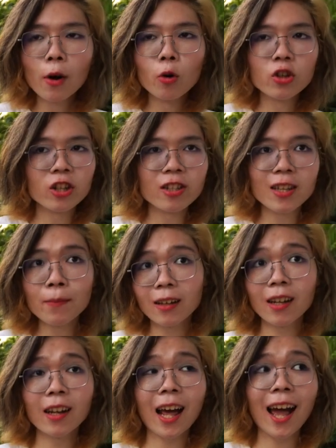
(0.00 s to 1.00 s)
which is
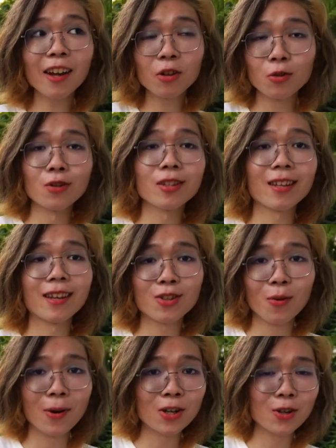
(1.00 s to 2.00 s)
something that I couldn't say
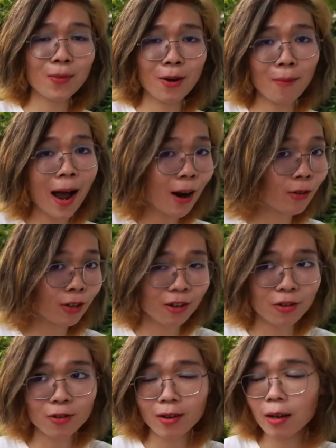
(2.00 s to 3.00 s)
so much about my own
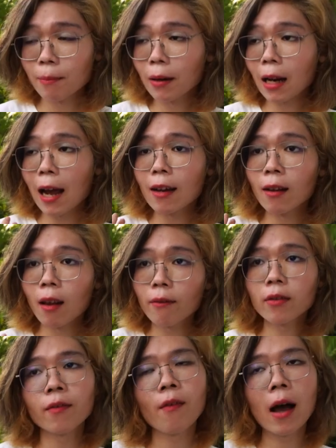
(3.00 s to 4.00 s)
country, but I
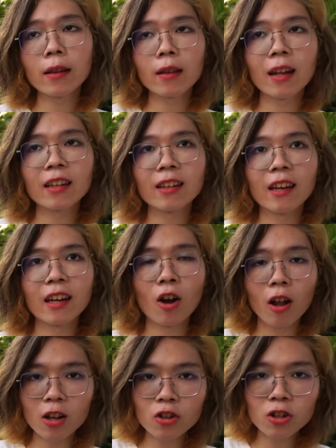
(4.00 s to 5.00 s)
love the fact that like they
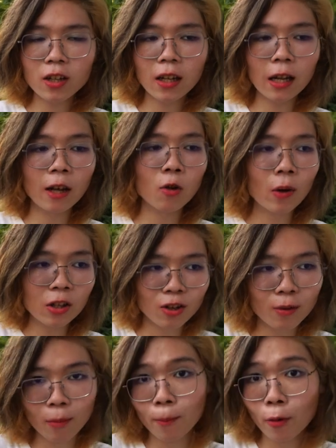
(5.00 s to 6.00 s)
acknowledged it and I went to
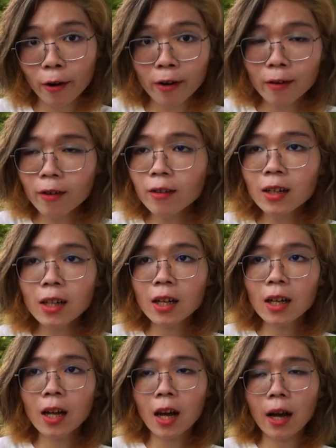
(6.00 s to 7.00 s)
the memorial,
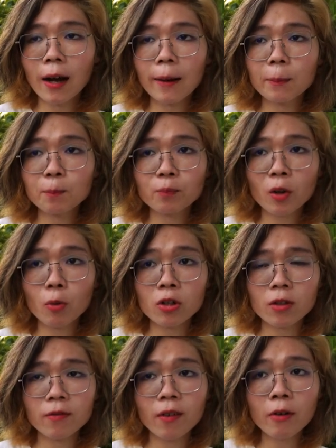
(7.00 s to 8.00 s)
um,
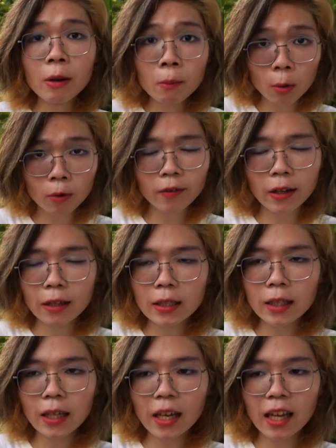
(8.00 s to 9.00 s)
which is very moving
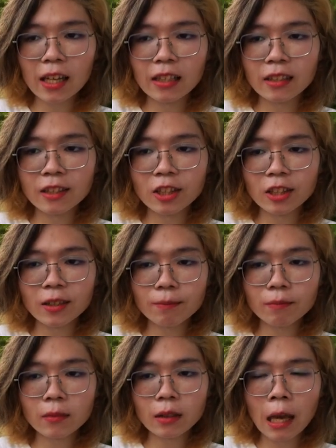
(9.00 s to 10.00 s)
and just,
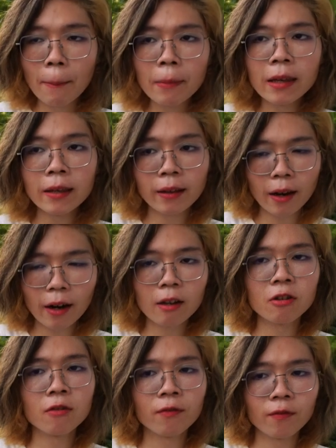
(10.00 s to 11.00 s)
yeah, being there
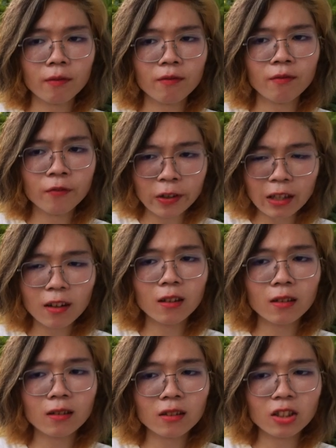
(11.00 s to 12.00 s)
and you
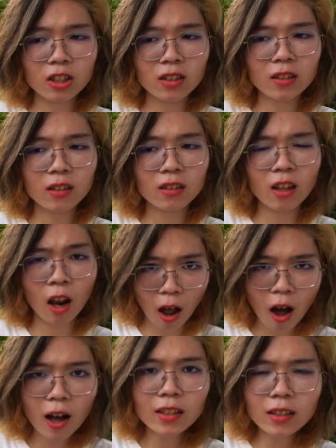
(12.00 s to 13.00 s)
feel just the
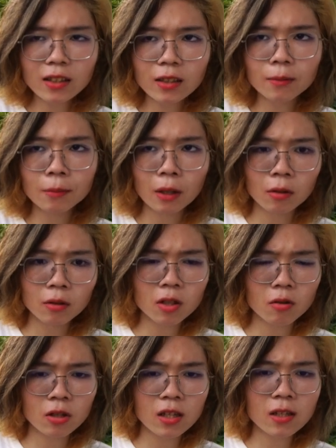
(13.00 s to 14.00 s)
lost, but
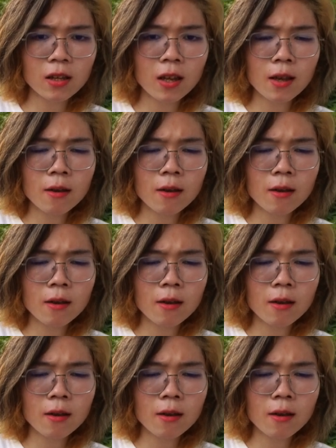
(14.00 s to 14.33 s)
also just,